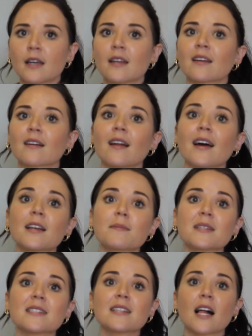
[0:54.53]
The client
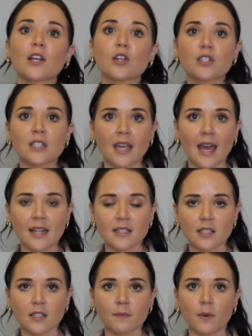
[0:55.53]
must tell you to
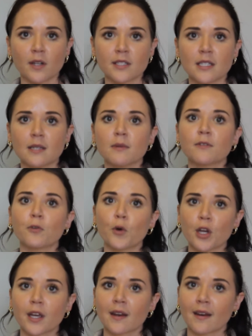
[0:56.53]
cancel the policy before
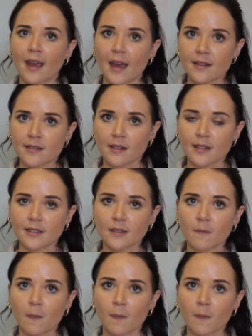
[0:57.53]
you can cancel it.